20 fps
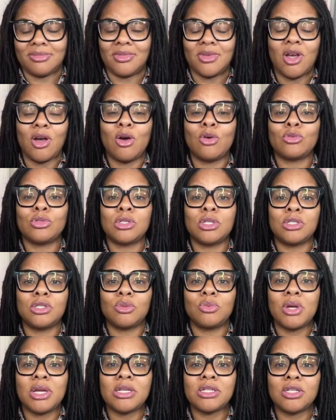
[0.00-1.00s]
a whole
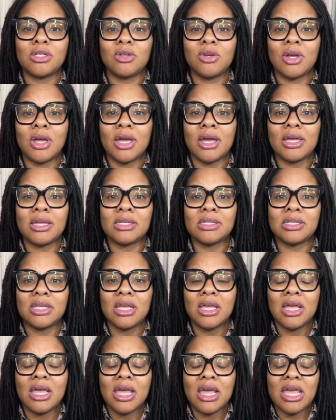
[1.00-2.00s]
situation, you guys.
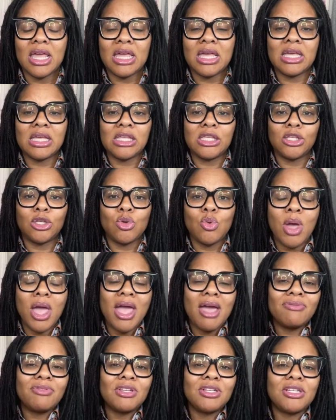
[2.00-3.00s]
You
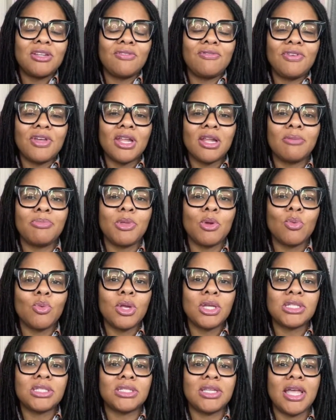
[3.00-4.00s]
have to develop the
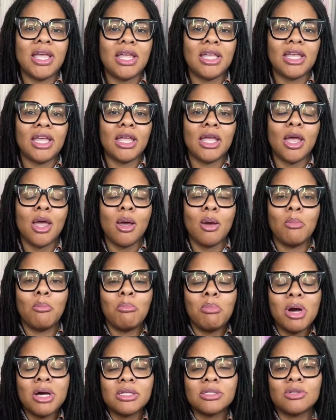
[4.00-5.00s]
risk-taking
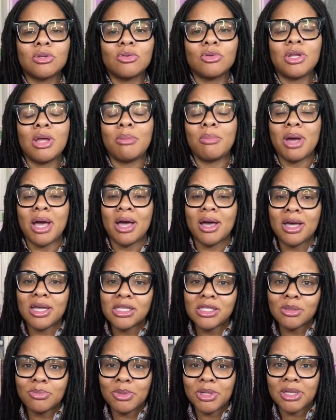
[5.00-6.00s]
muscle. Now, my
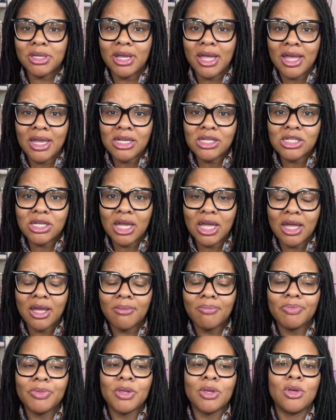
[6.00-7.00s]
husband,
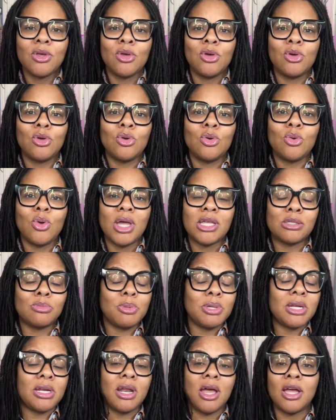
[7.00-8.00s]
AJ, who has
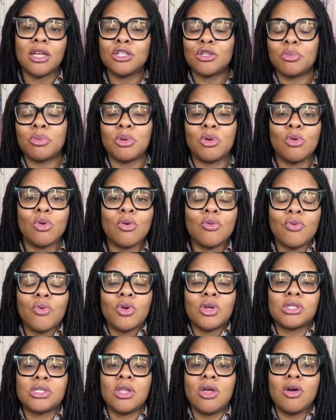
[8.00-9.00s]
been an entrepreneur
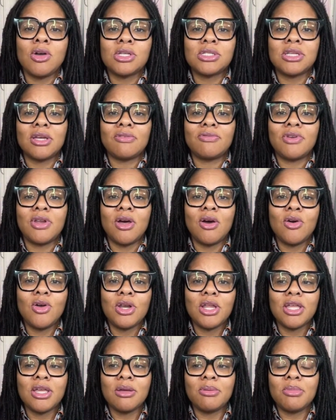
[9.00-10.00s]
for as long as I've known
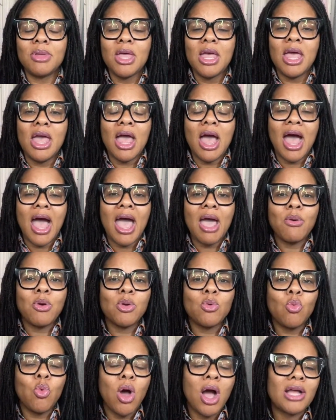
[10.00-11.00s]
him, I
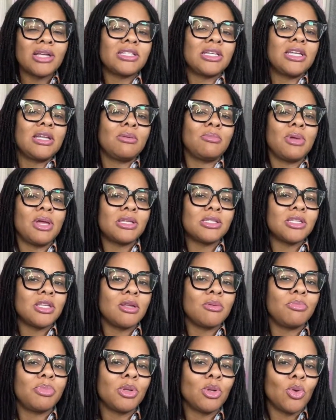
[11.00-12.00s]
would watch him as an
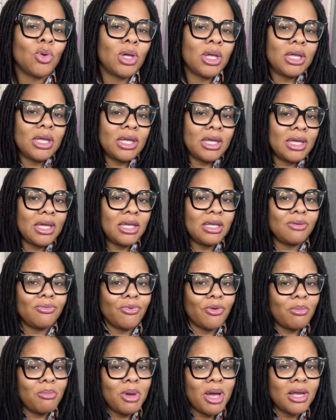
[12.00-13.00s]
employee
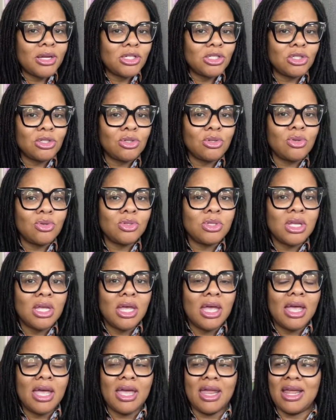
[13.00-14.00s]
from my shoes,
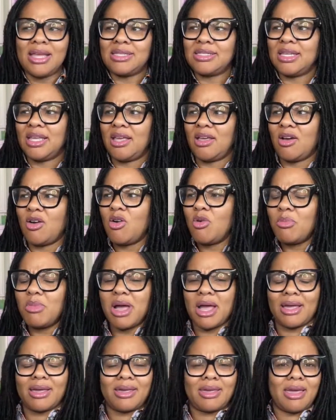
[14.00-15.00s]
and I'd say, oh
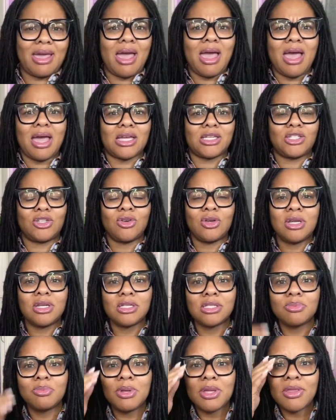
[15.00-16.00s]
my gosh, you're going to
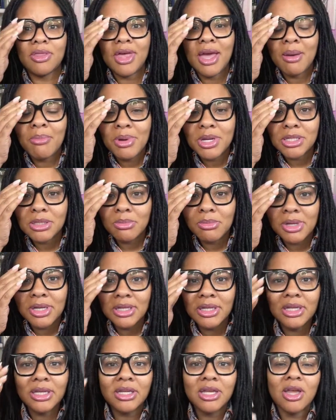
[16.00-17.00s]
spend that much
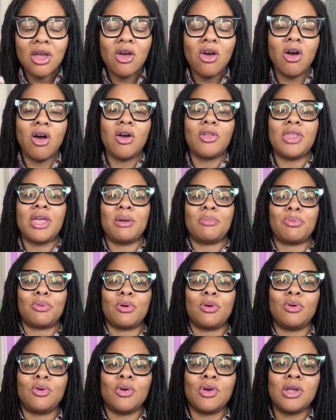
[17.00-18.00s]
money on that
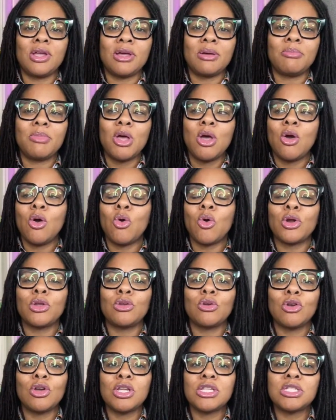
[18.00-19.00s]
program, or
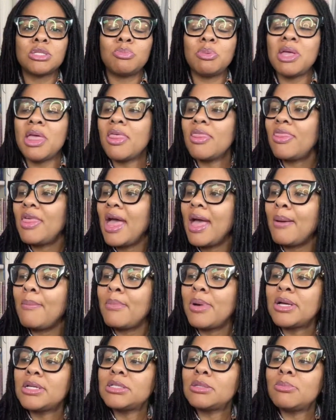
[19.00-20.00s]
you're going to spend that
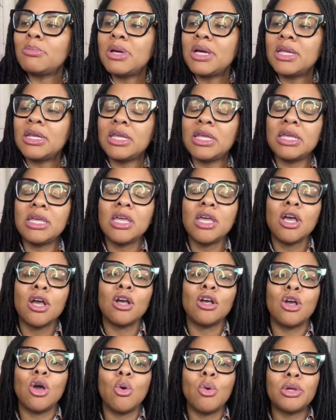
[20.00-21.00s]
much money
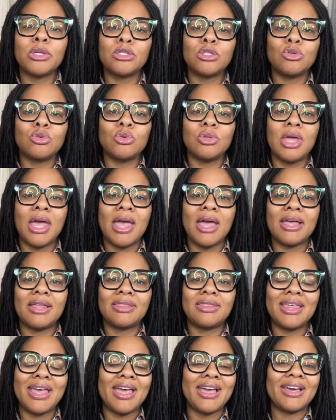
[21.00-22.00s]
going to
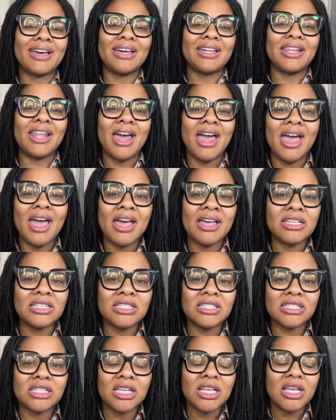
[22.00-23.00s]
that
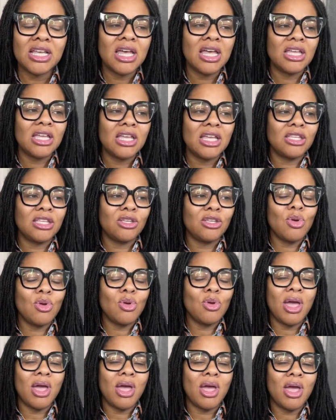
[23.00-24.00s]
class. You have to
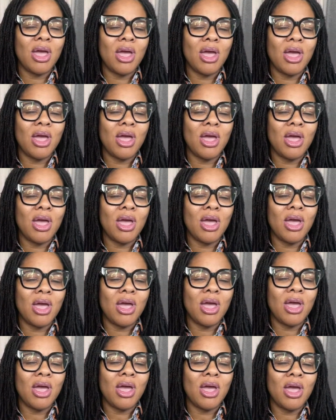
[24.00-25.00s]
get there. You have to
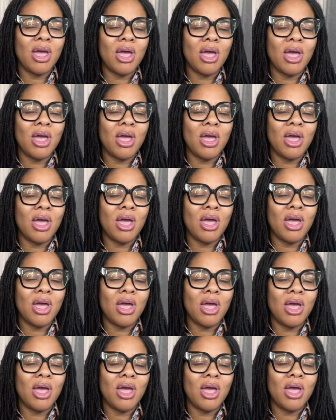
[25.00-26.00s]
pay for your plane
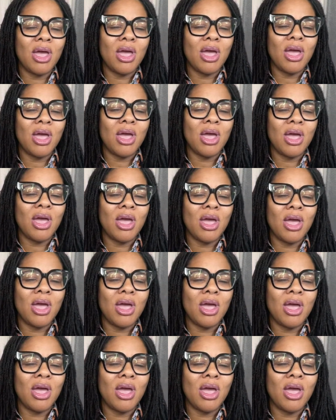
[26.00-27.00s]
ticket, your
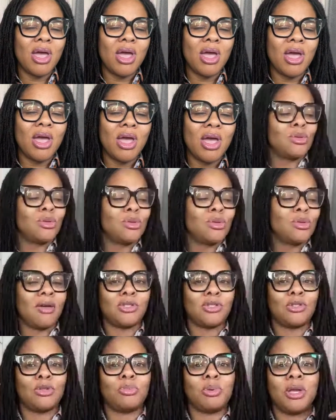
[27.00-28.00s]
hotel. You have
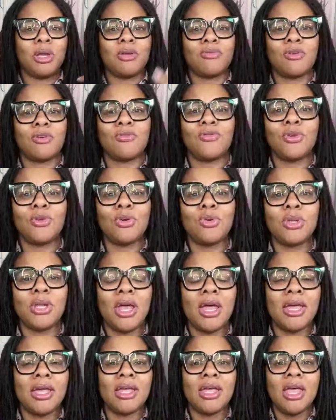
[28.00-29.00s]
to pay for food.
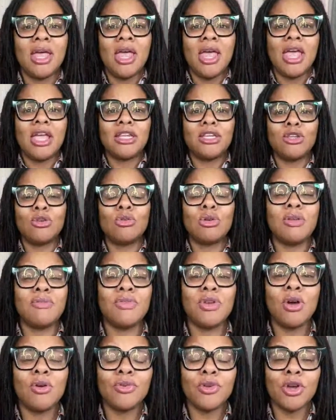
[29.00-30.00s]
And you don't even
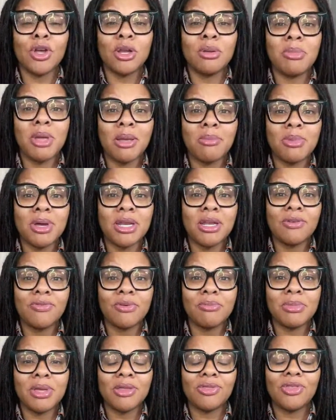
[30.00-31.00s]
know if you're going to make money
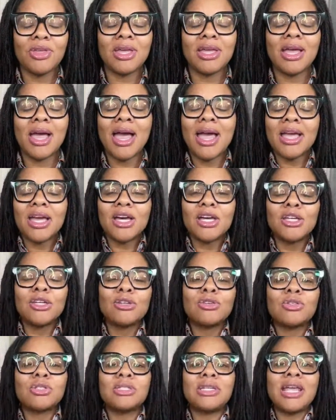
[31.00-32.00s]
from that thing. I
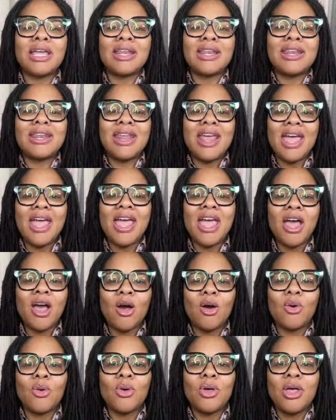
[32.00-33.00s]
understand
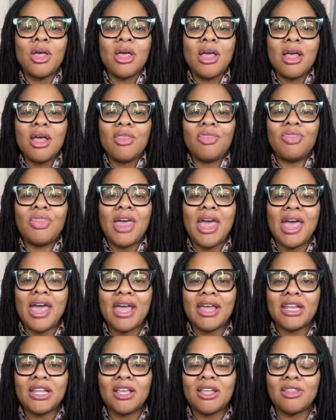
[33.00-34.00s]
now
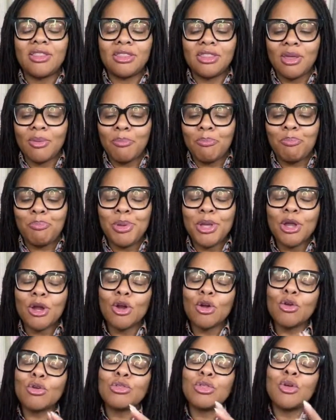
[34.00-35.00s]
that the
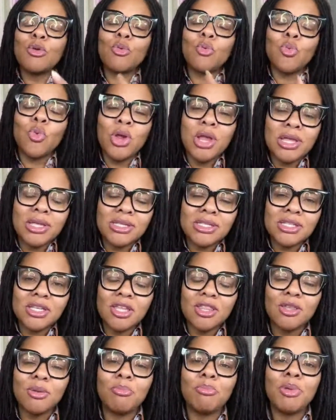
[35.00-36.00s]
bigger the risk,
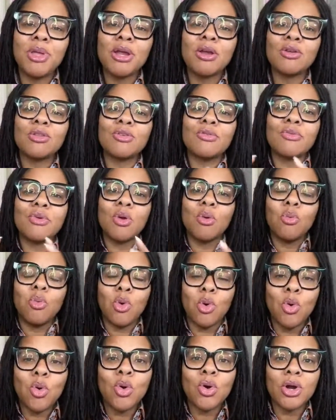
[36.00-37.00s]
the bigger the
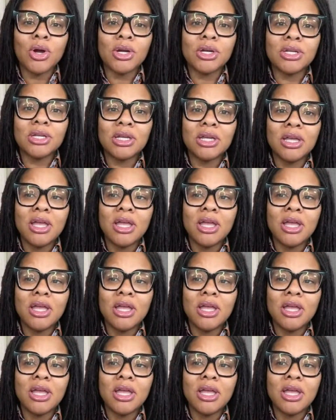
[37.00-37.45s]
reward.